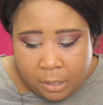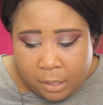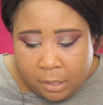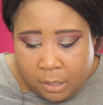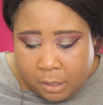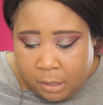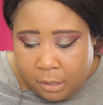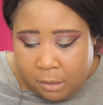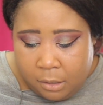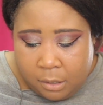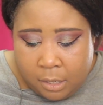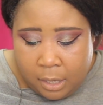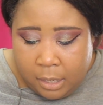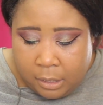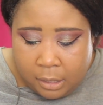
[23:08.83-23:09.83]
It just
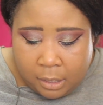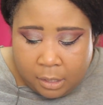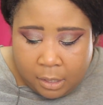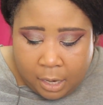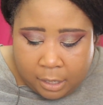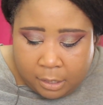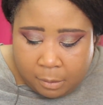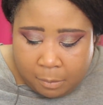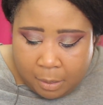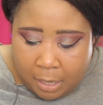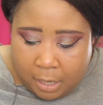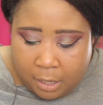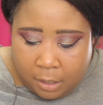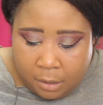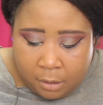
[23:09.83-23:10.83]
doesn't, not to
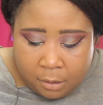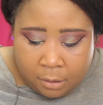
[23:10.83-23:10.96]
me.